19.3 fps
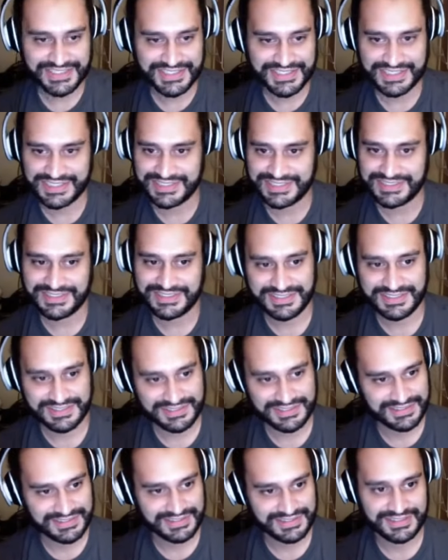and
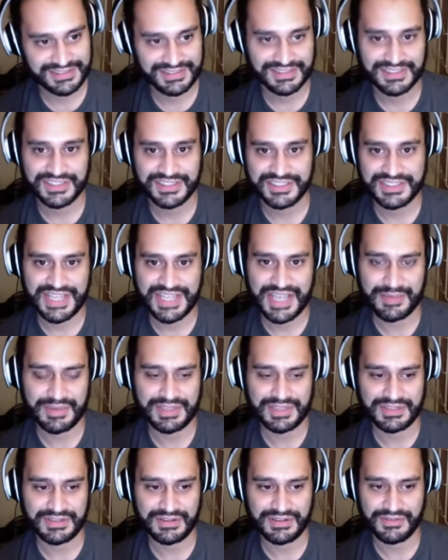because damn
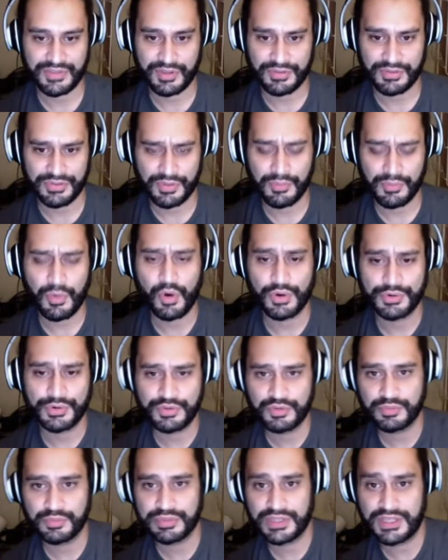it, the the more
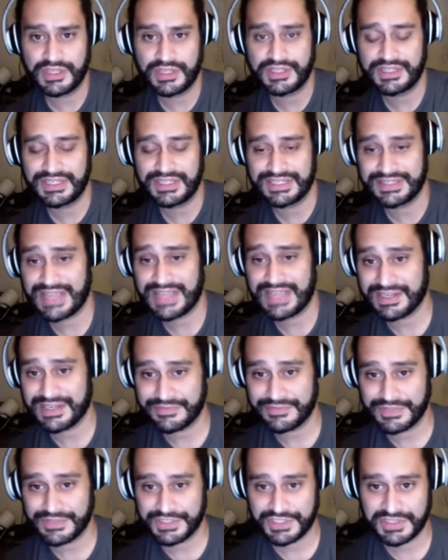new blood in that
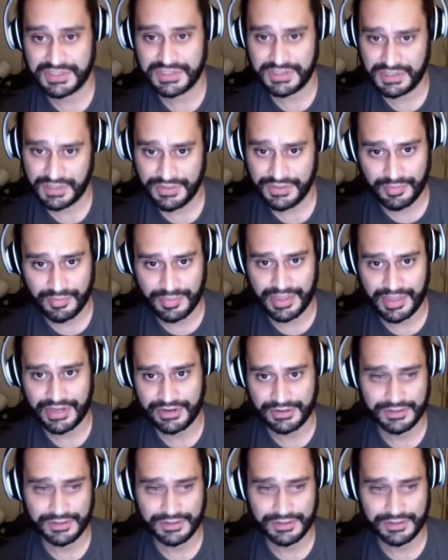division, the better.